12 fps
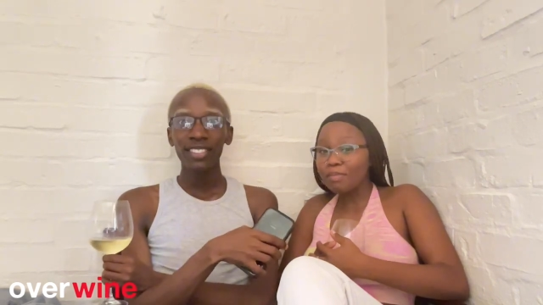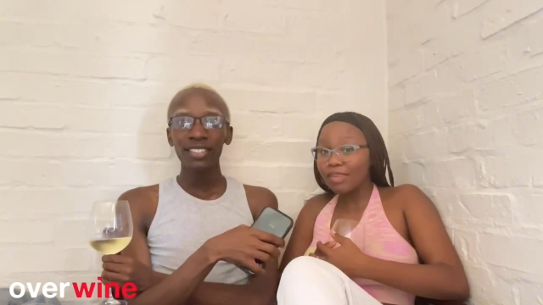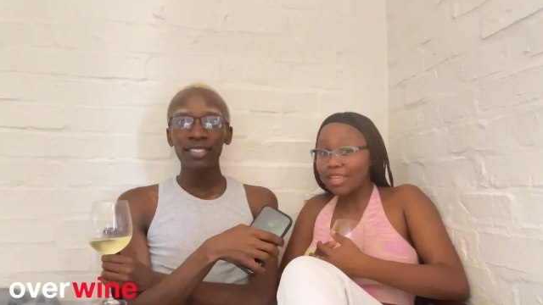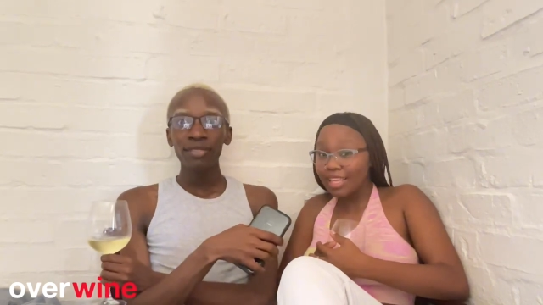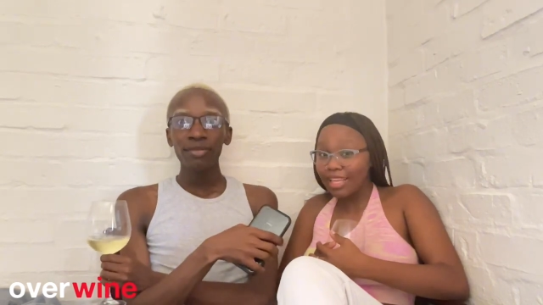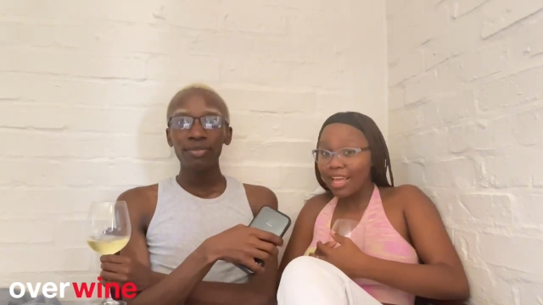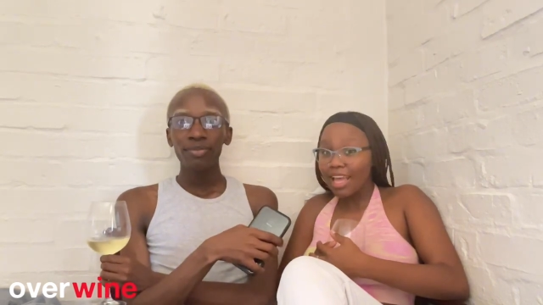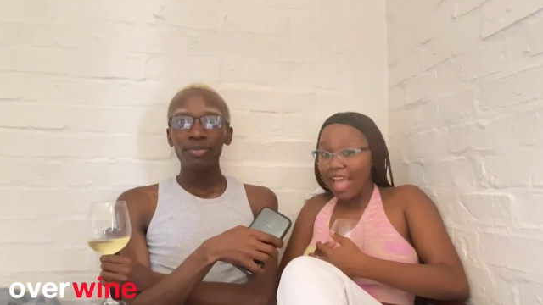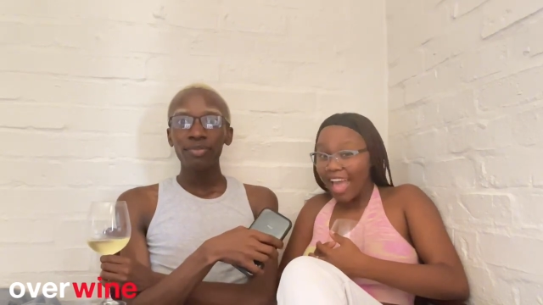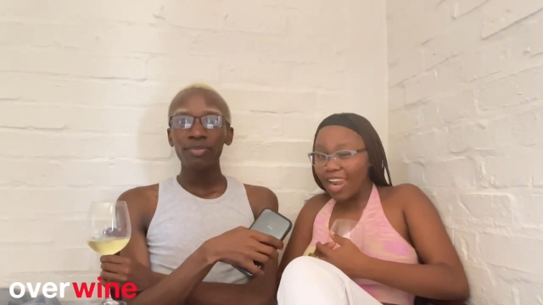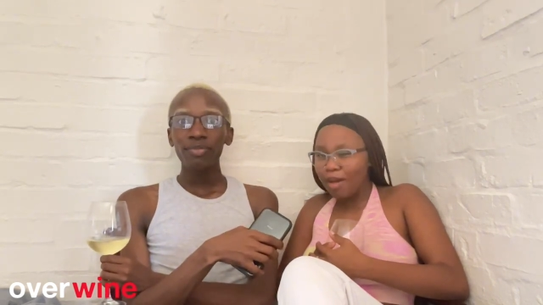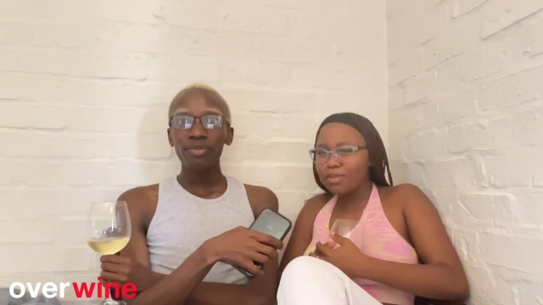Speaker 1: me,
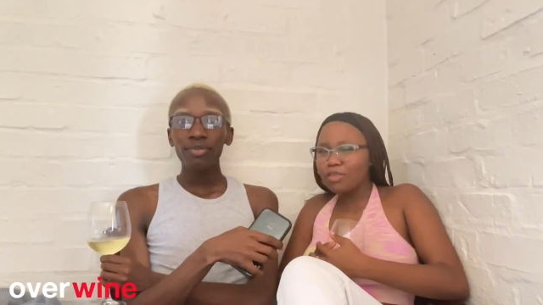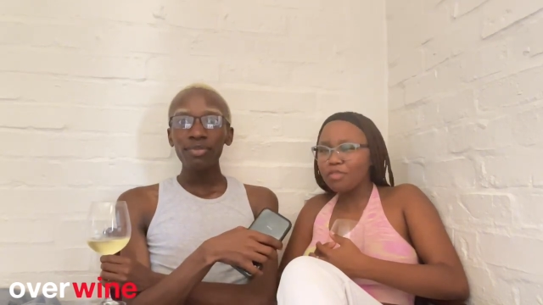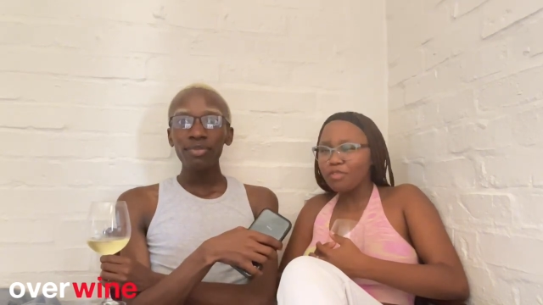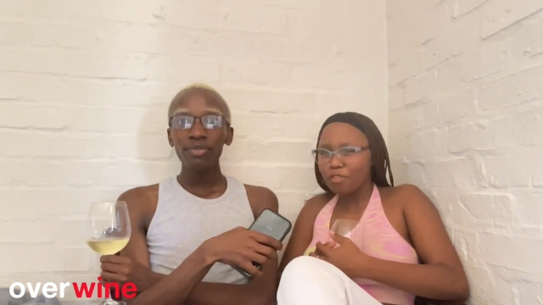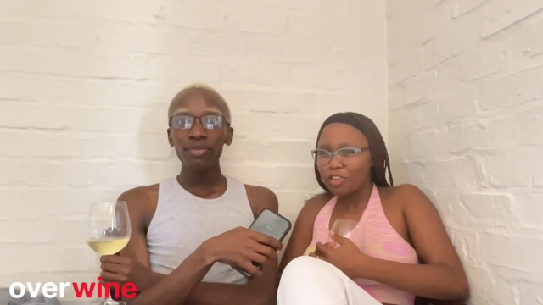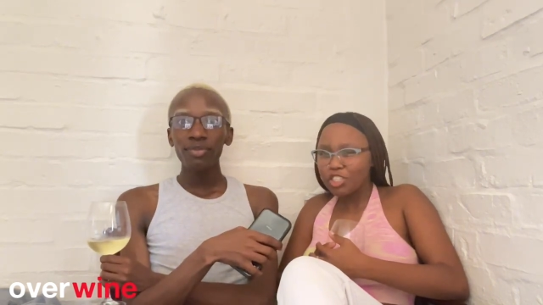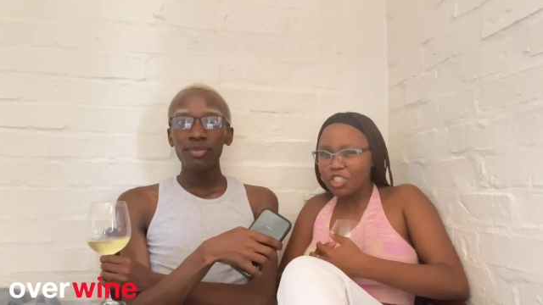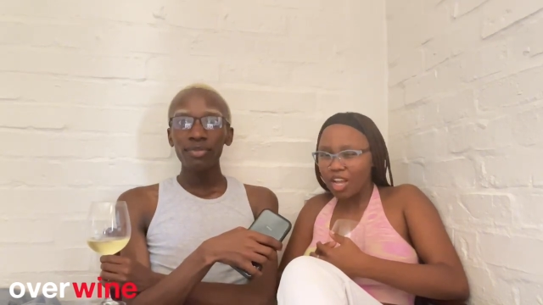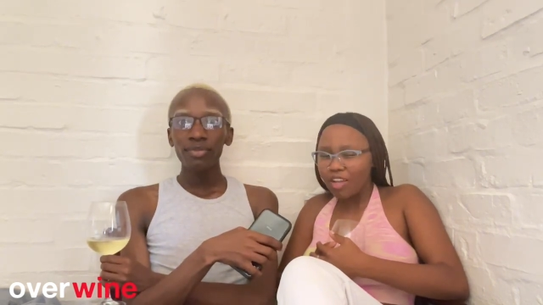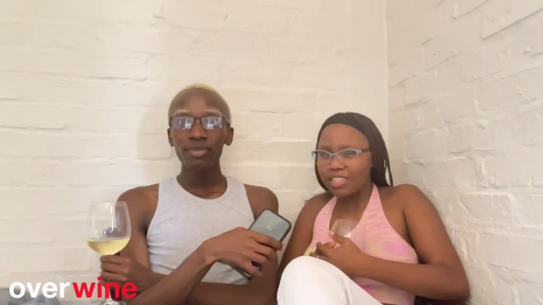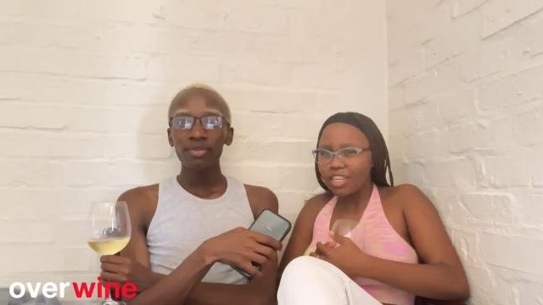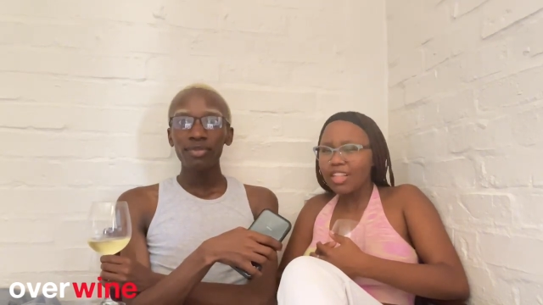and I was in first year. I was
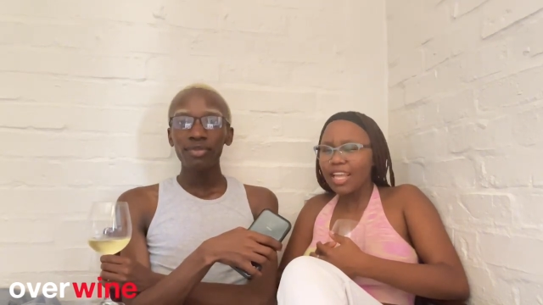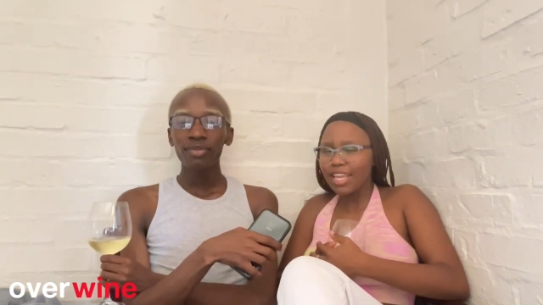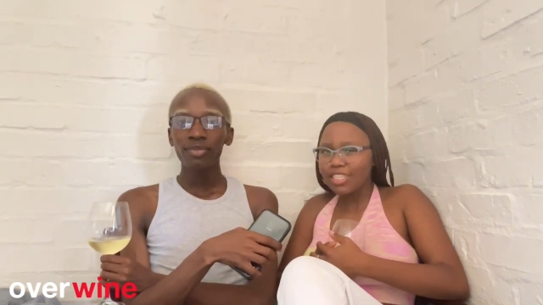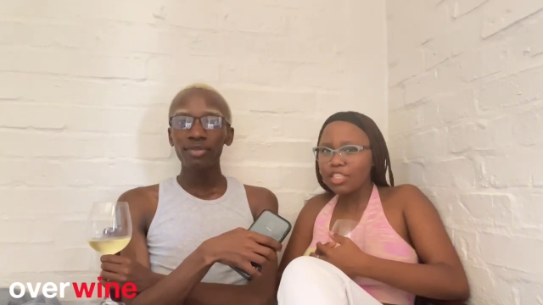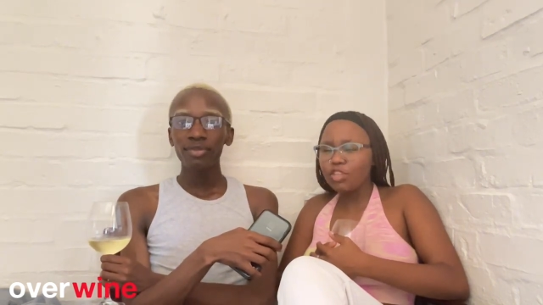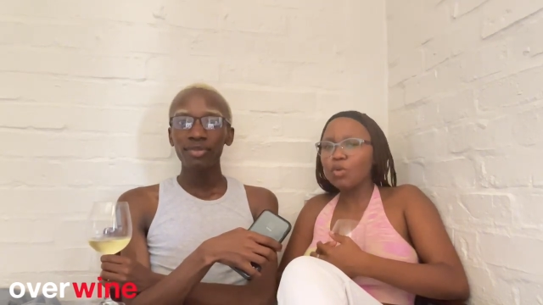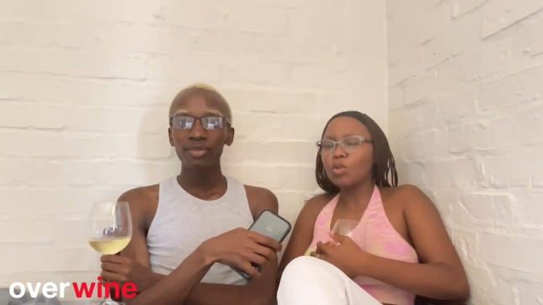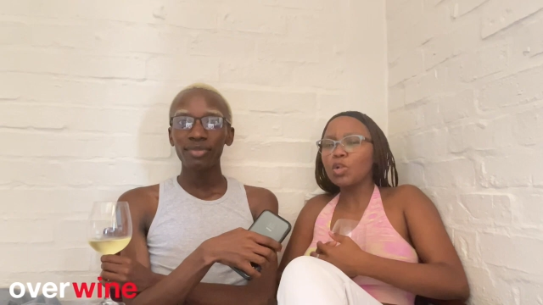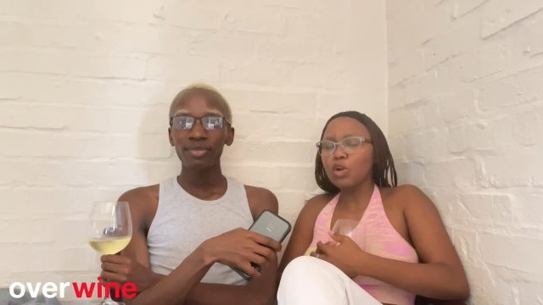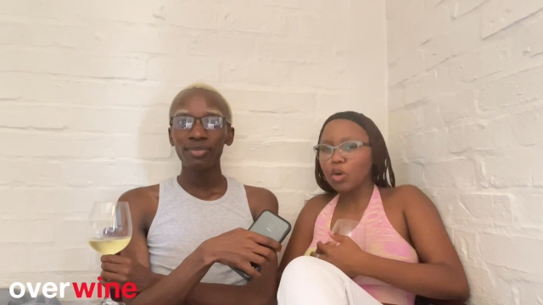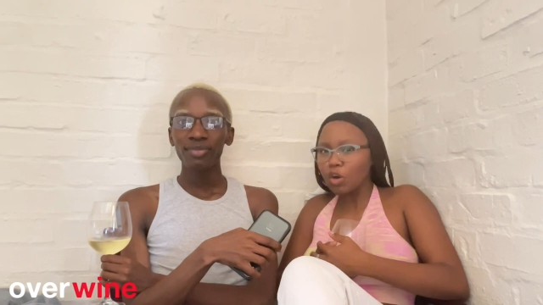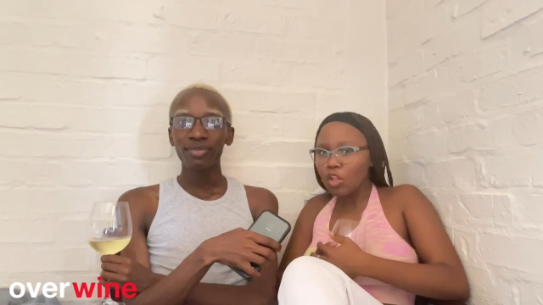a little eighteen-year-old
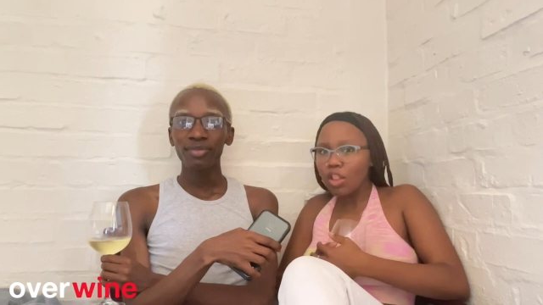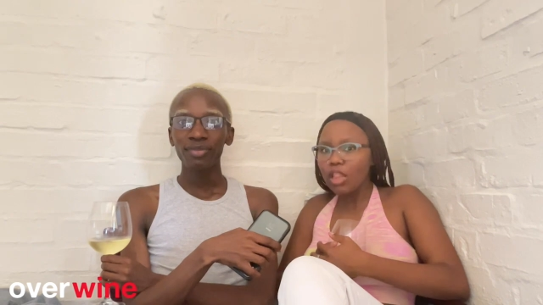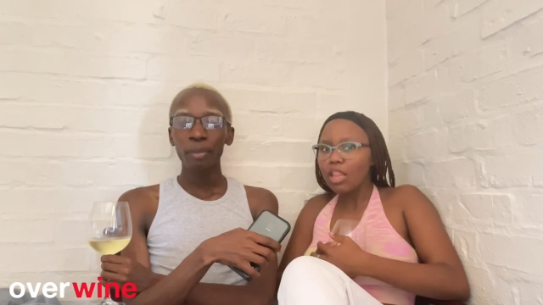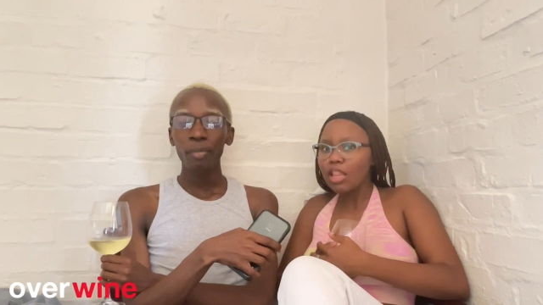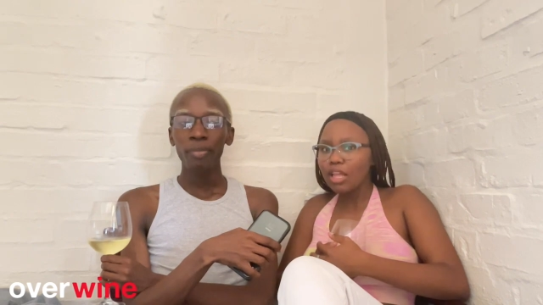girl.